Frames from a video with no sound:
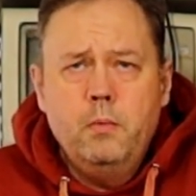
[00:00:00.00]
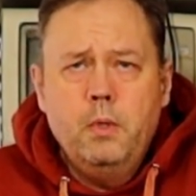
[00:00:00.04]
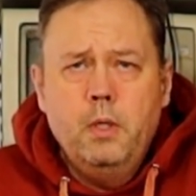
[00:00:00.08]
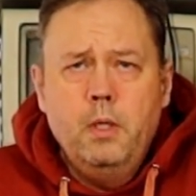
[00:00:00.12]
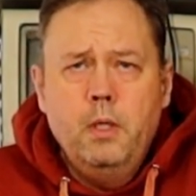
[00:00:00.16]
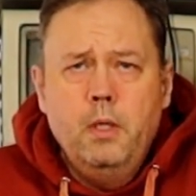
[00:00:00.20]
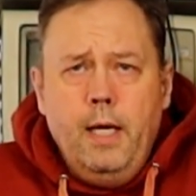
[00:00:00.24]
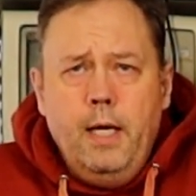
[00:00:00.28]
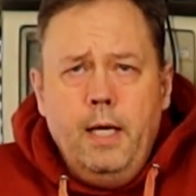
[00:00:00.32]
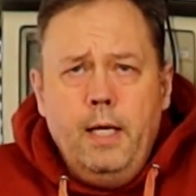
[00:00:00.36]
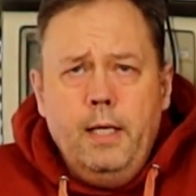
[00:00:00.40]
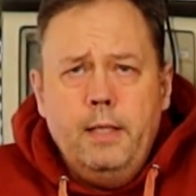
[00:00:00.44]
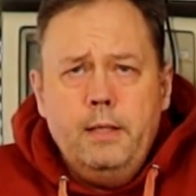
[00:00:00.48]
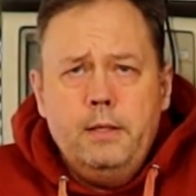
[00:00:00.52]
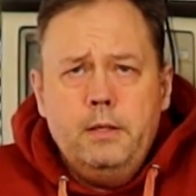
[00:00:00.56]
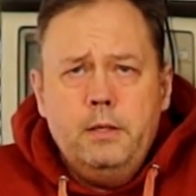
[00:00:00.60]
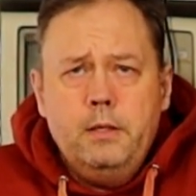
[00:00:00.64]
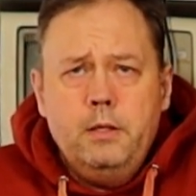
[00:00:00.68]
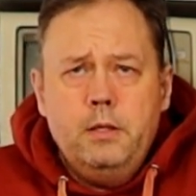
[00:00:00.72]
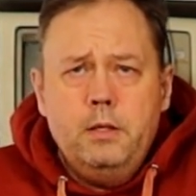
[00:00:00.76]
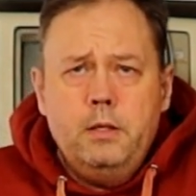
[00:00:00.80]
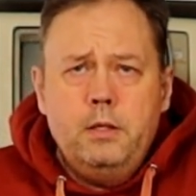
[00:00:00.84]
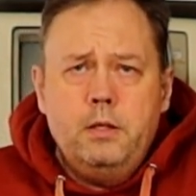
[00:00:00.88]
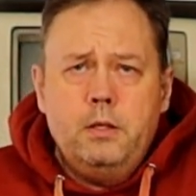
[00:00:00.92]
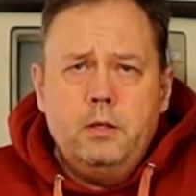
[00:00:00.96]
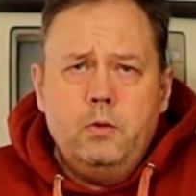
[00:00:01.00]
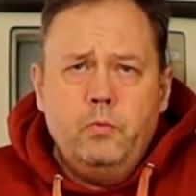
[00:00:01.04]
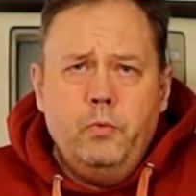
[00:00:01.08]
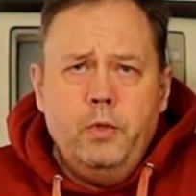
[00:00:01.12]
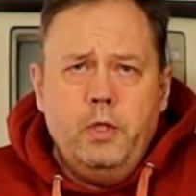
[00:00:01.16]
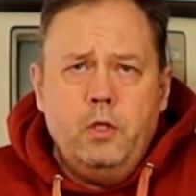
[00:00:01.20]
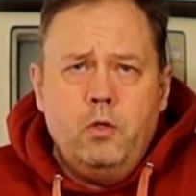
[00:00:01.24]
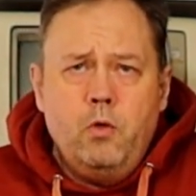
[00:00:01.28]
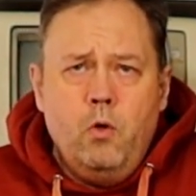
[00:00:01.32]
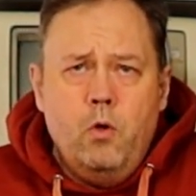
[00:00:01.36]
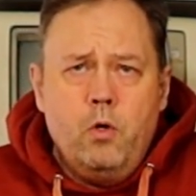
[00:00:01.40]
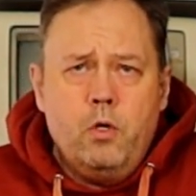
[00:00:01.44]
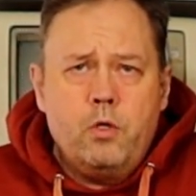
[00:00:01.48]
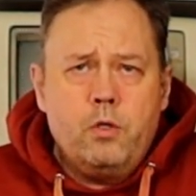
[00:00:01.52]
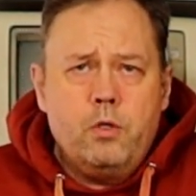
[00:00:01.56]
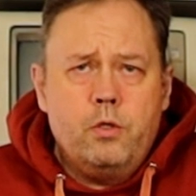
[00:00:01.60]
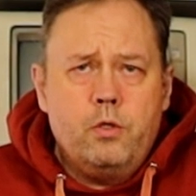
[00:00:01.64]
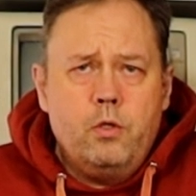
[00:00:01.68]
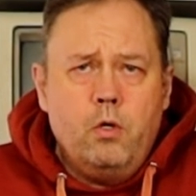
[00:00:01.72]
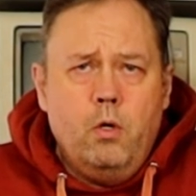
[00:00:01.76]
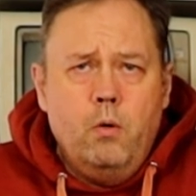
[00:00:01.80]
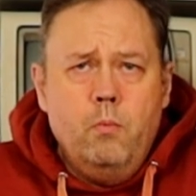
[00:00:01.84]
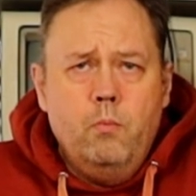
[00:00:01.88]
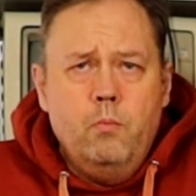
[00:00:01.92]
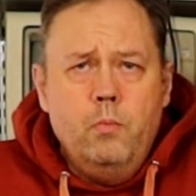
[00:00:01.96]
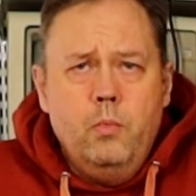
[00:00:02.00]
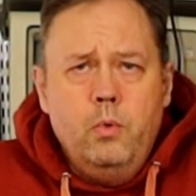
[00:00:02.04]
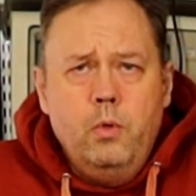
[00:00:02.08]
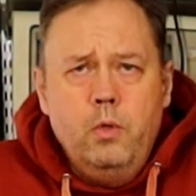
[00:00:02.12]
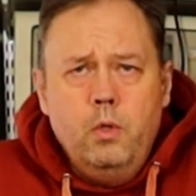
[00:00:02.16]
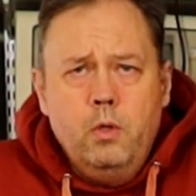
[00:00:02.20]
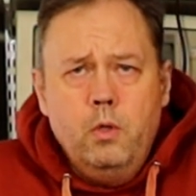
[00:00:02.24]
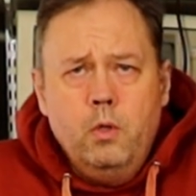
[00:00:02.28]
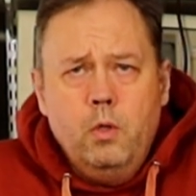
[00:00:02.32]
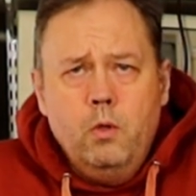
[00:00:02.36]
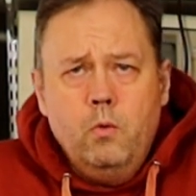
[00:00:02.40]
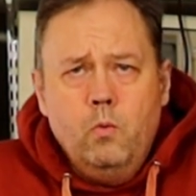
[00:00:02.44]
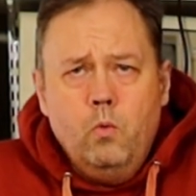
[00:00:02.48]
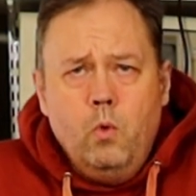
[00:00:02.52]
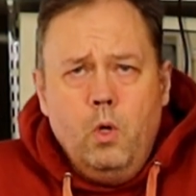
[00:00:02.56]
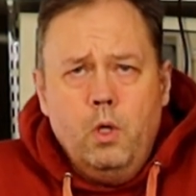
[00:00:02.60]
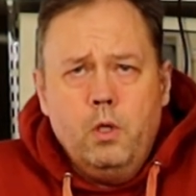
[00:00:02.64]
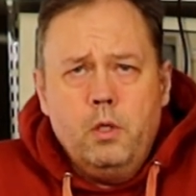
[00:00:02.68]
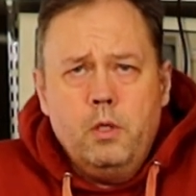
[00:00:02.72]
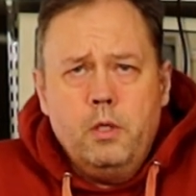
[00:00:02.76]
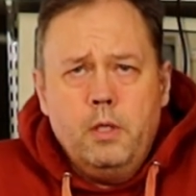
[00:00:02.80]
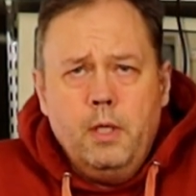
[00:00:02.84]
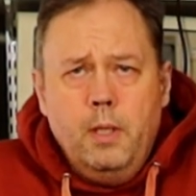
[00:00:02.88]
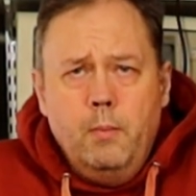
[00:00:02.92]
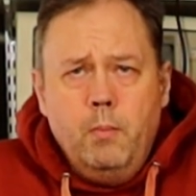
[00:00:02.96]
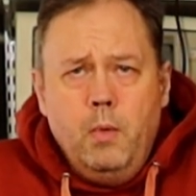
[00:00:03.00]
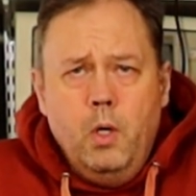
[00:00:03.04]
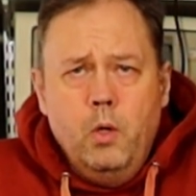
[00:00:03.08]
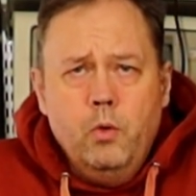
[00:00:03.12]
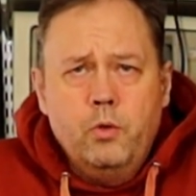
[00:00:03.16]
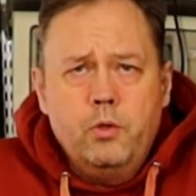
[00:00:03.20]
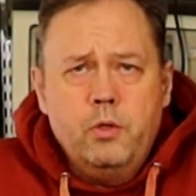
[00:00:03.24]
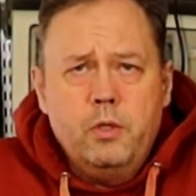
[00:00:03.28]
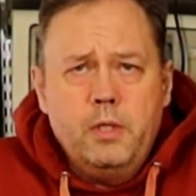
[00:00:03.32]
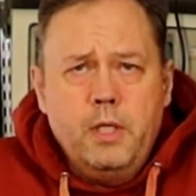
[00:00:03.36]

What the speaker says: and we talk somewhat about